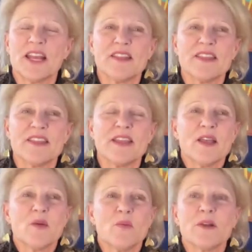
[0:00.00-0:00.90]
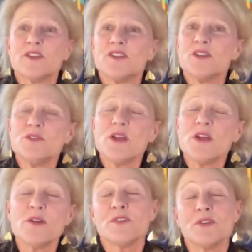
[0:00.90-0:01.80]
And I think I don't
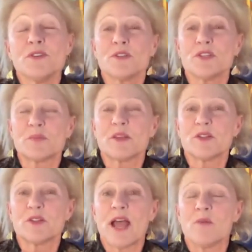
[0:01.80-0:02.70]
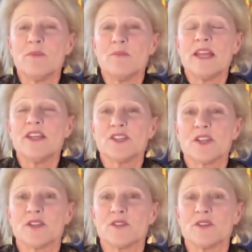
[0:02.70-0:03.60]
know if you know this, but how we met each
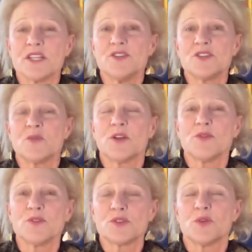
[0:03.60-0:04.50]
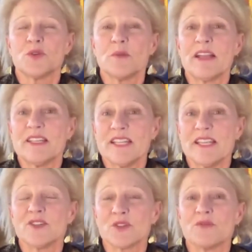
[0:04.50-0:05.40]
other is he's the one who sold me my
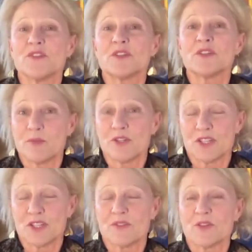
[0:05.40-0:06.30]
dating service membership.